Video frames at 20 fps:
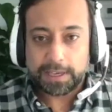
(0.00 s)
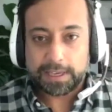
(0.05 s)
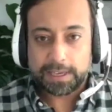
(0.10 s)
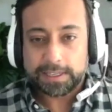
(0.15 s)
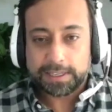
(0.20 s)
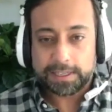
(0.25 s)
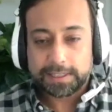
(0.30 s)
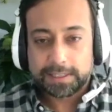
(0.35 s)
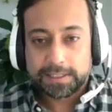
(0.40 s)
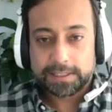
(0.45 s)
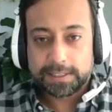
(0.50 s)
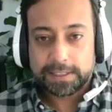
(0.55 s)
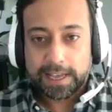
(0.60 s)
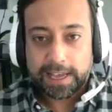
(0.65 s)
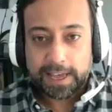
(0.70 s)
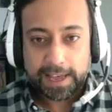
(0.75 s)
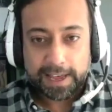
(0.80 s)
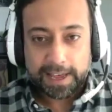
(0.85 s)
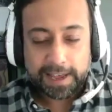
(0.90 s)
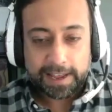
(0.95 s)
that means
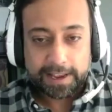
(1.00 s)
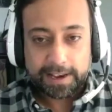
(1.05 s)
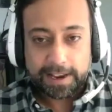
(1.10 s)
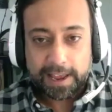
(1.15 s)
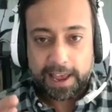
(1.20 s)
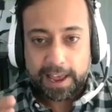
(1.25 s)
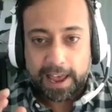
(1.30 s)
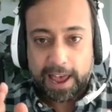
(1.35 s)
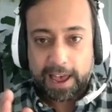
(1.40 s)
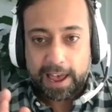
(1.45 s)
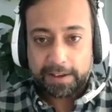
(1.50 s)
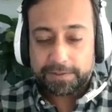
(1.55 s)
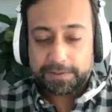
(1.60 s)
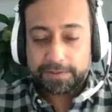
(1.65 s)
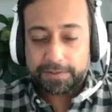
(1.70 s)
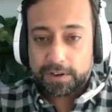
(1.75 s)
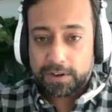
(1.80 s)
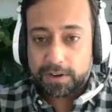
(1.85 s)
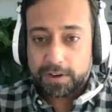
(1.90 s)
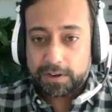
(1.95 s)
that
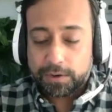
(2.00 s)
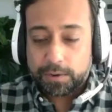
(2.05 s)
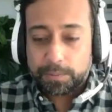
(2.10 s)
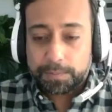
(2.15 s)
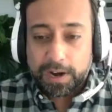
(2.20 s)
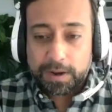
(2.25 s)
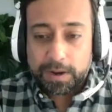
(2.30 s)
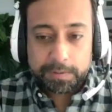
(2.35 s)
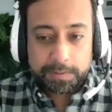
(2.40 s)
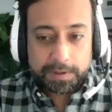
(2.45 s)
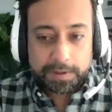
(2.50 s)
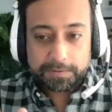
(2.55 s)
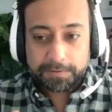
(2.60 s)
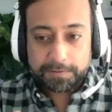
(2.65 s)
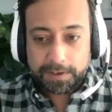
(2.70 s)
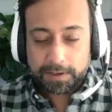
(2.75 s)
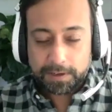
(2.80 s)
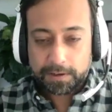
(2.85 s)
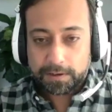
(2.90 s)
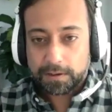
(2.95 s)
after you
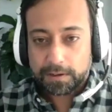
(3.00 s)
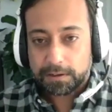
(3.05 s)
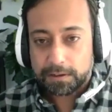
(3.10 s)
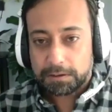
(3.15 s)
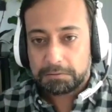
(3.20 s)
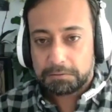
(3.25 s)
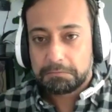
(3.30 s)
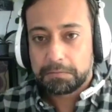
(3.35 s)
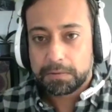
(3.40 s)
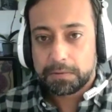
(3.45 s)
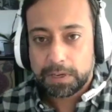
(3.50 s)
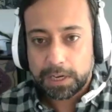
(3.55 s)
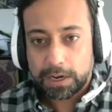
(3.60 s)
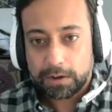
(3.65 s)
probably feel